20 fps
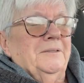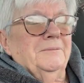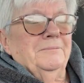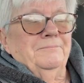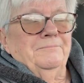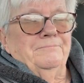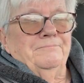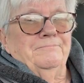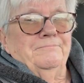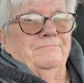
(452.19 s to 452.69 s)

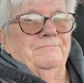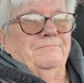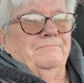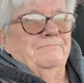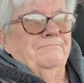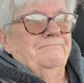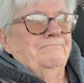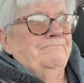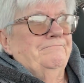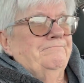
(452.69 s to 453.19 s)

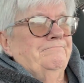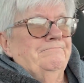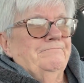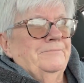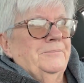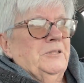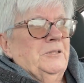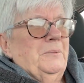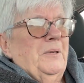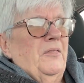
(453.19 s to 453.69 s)

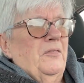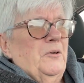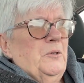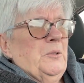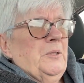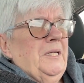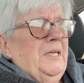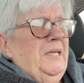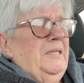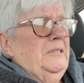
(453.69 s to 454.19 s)
She's going to be
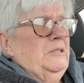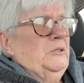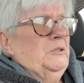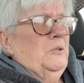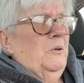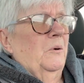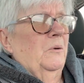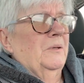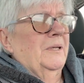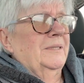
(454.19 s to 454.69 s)
13 years
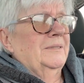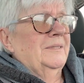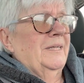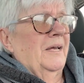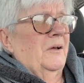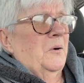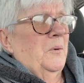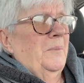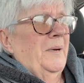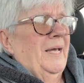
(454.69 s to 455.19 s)
old. It's
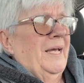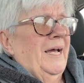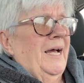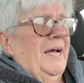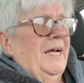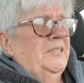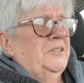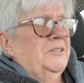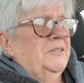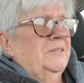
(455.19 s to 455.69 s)
like, oh my
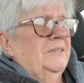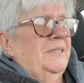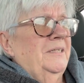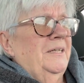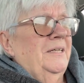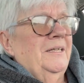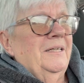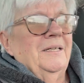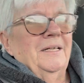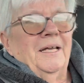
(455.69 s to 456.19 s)
gosh.
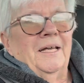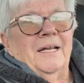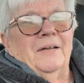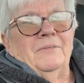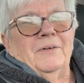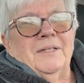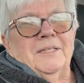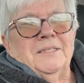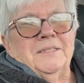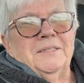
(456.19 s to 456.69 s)
And I've
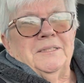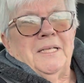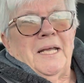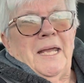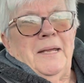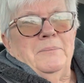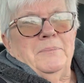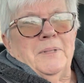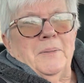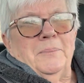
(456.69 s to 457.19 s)
had this
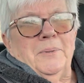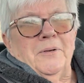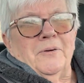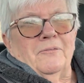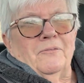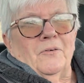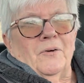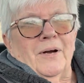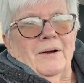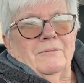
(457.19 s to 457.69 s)
taped up here
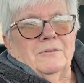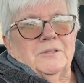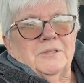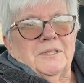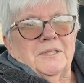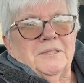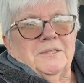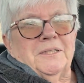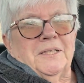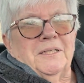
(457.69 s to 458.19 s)
forever
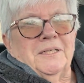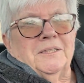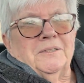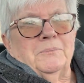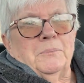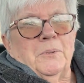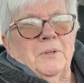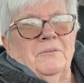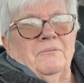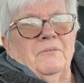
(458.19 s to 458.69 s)
since then. It's
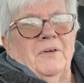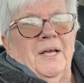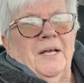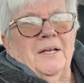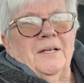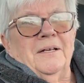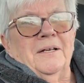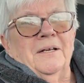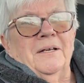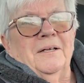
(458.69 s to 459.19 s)
pretty
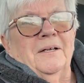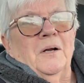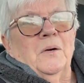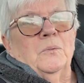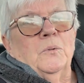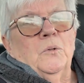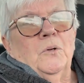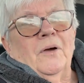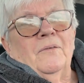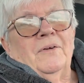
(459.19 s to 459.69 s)
faded.
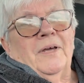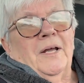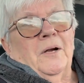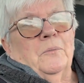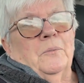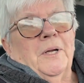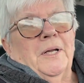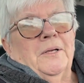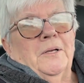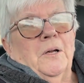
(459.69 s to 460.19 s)
Rudolph had a
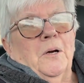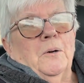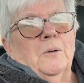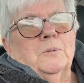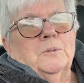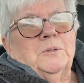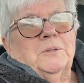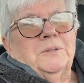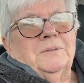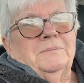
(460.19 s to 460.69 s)
red
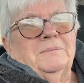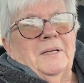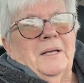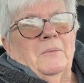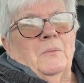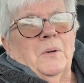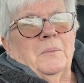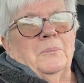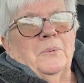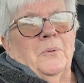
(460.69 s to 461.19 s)
nose at
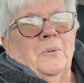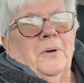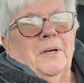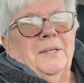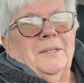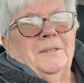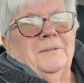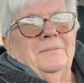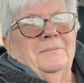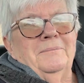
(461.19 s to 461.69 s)
one
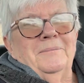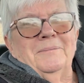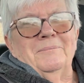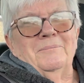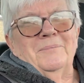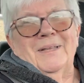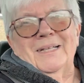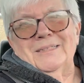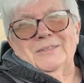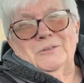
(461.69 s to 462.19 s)
point.
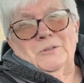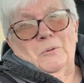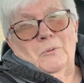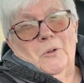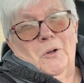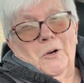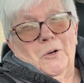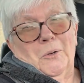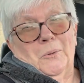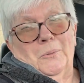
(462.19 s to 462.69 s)
It's no
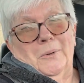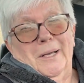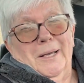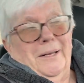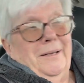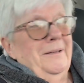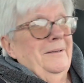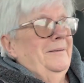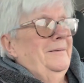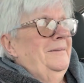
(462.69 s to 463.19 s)
longer
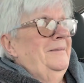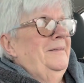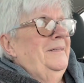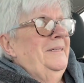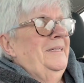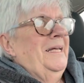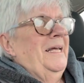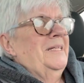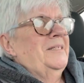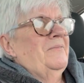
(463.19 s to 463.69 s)
red.
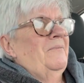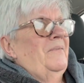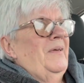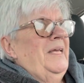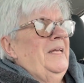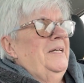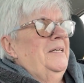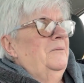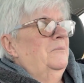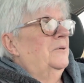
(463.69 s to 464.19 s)
It's
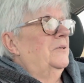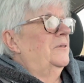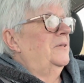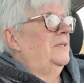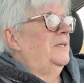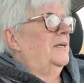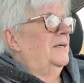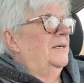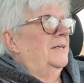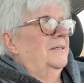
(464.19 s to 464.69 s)
faded with
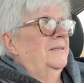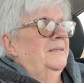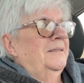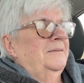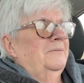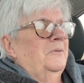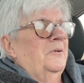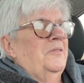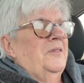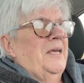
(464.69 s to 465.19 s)

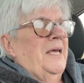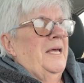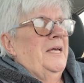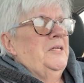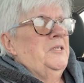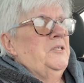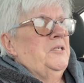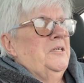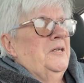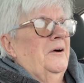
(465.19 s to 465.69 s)
the
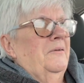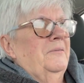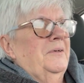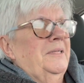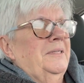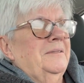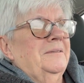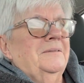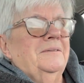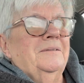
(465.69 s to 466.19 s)
aging of it.